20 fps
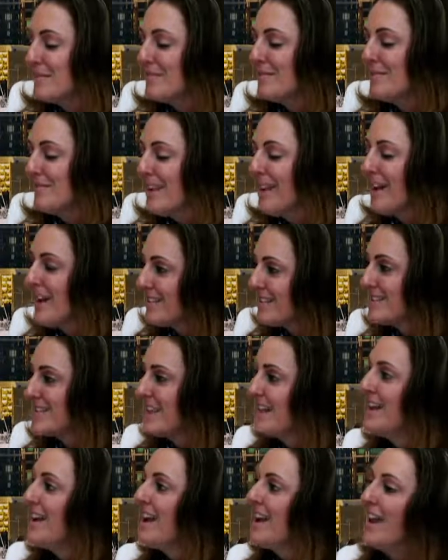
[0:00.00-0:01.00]
Yes,
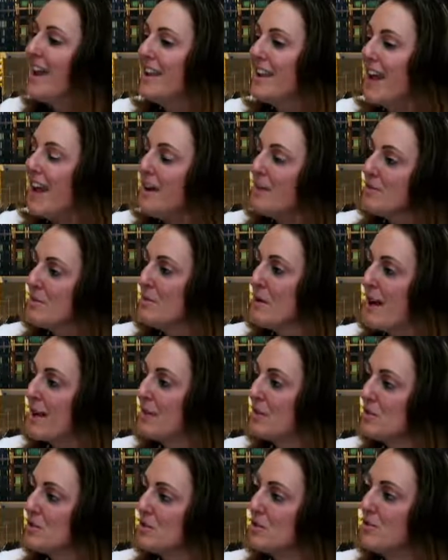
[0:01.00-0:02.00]
and half the
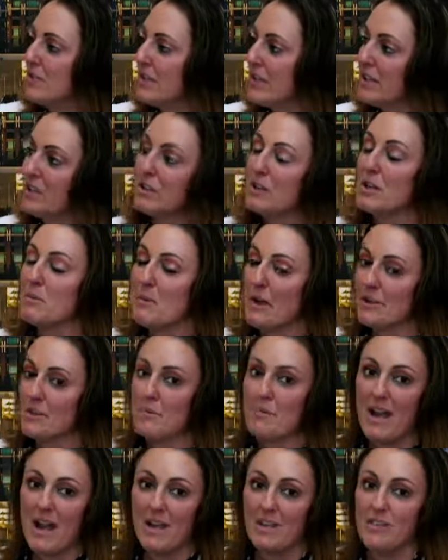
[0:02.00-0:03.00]
battle is you feeling good about the
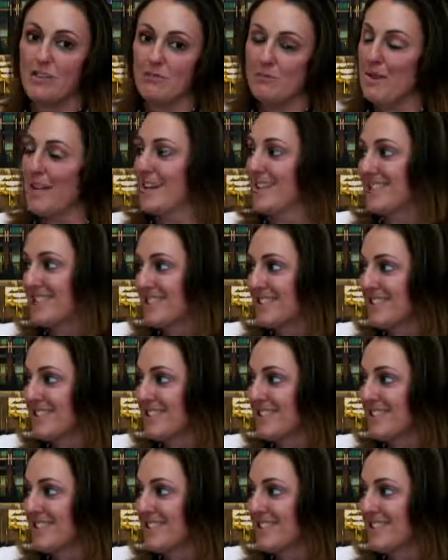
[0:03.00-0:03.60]
path you've picked.